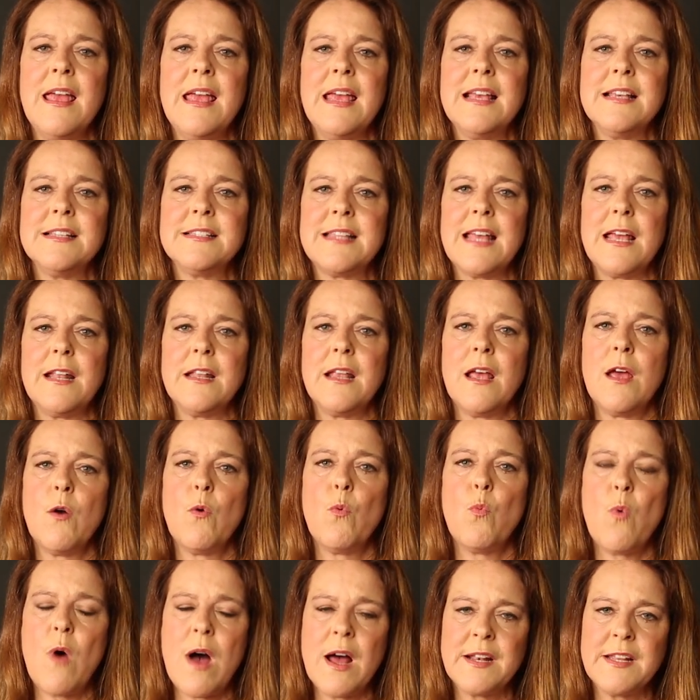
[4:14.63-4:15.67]
is that
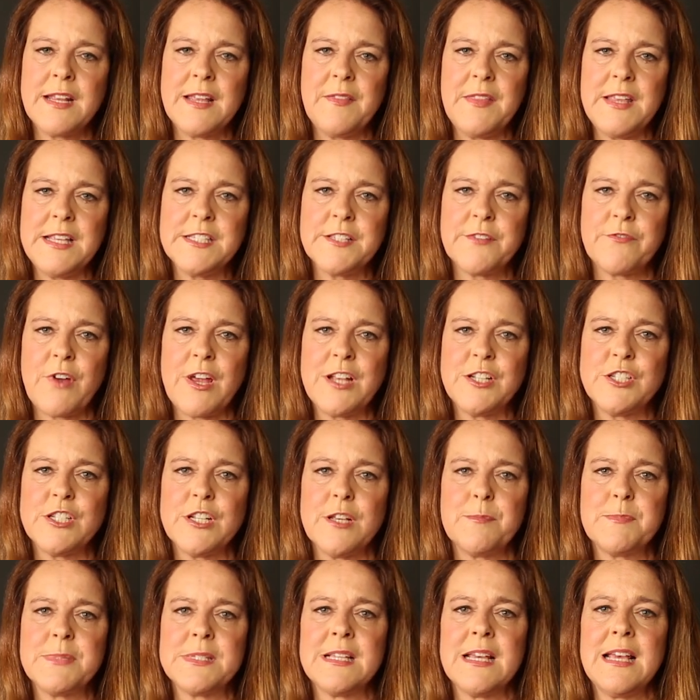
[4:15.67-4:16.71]
wanting these
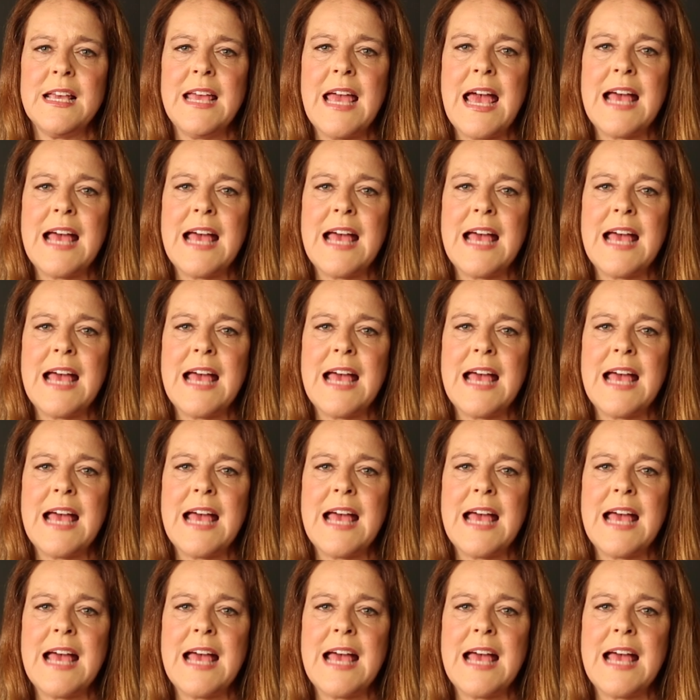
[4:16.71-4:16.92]
friendships